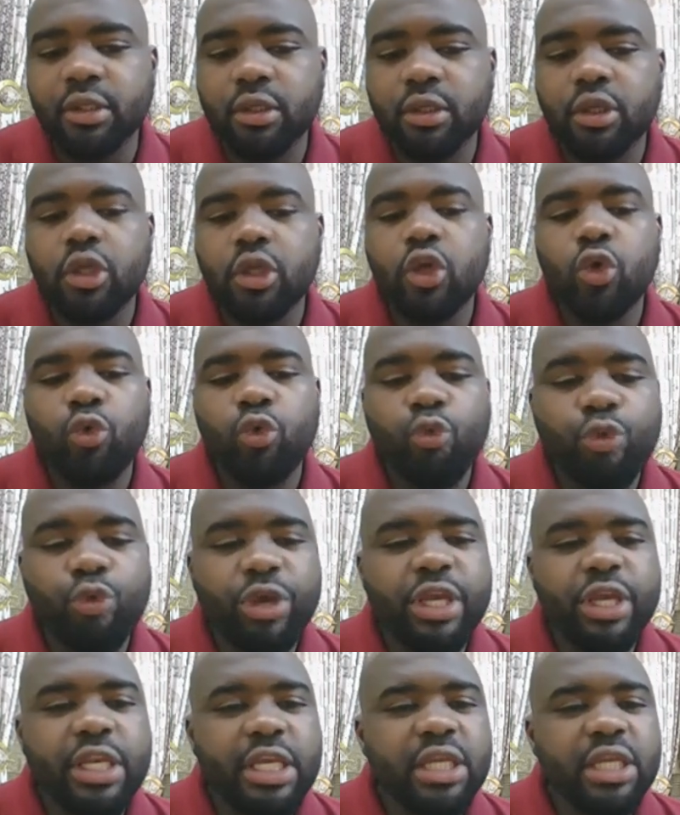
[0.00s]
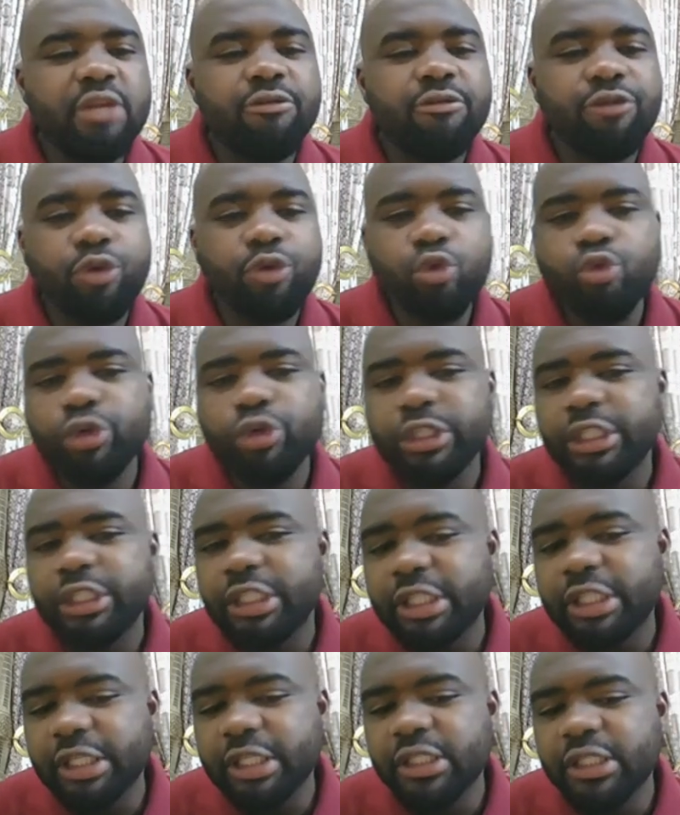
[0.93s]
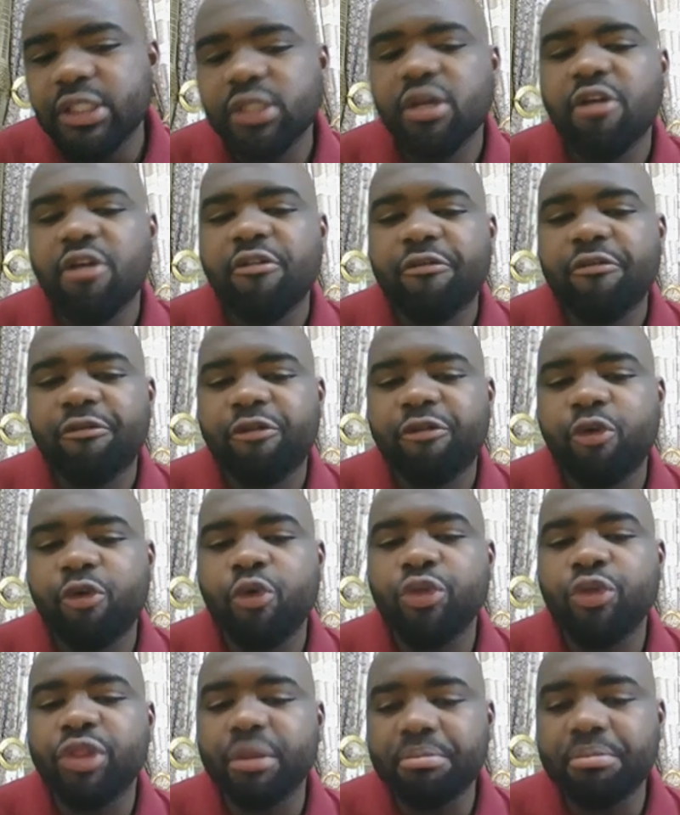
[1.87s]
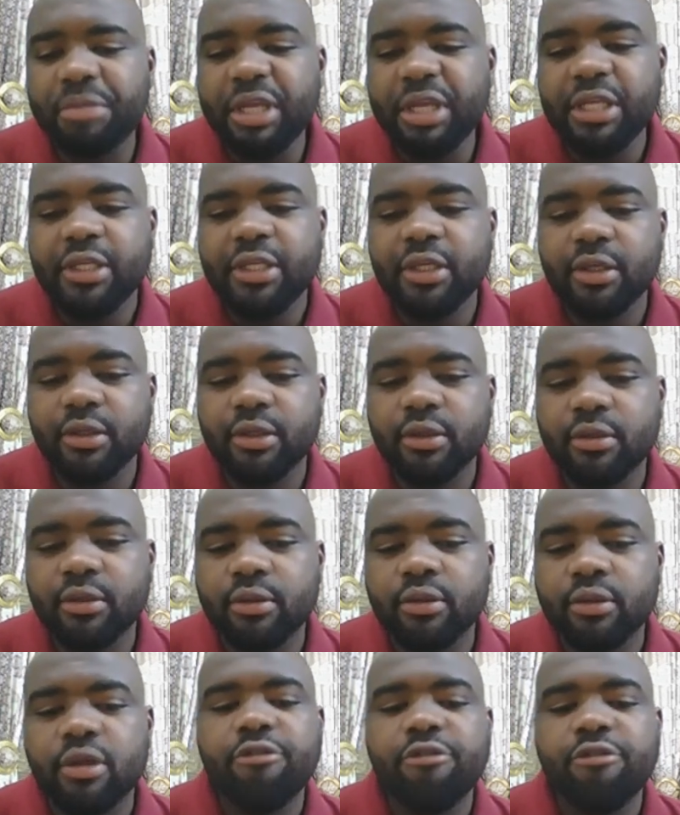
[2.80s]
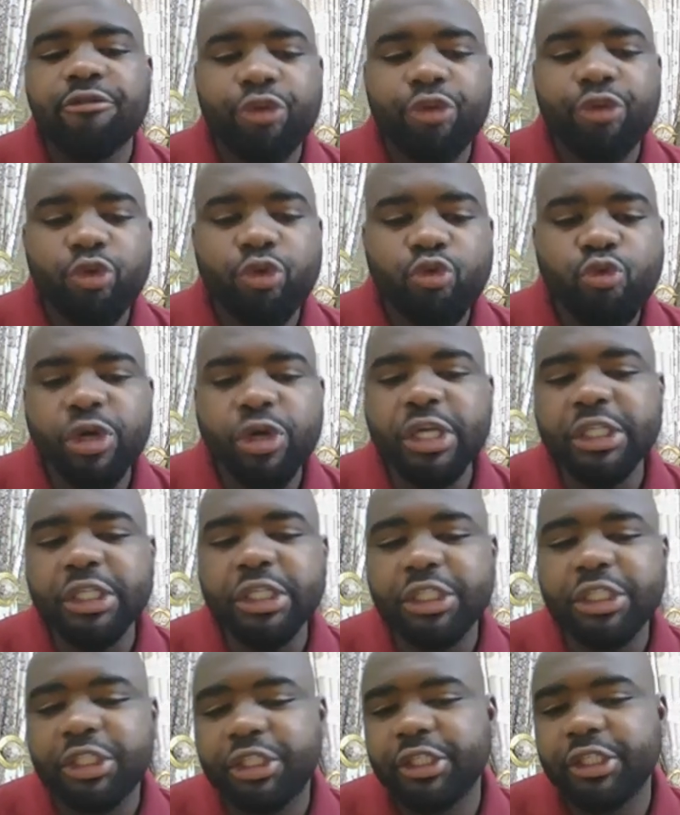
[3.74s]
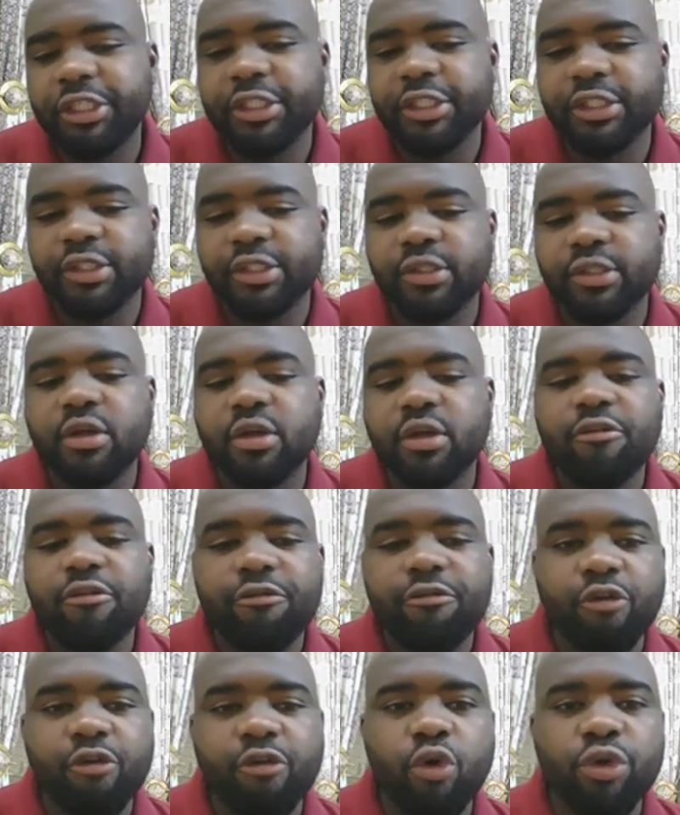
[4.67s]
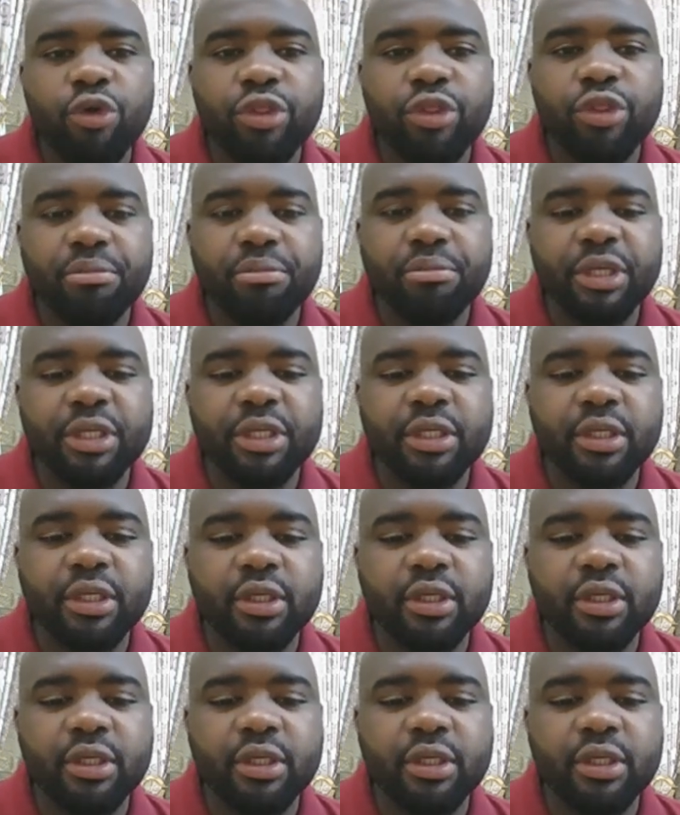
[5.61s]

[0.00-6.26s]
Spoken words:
We need fewer chairs for the meeting. Fewer chairs for the meeting.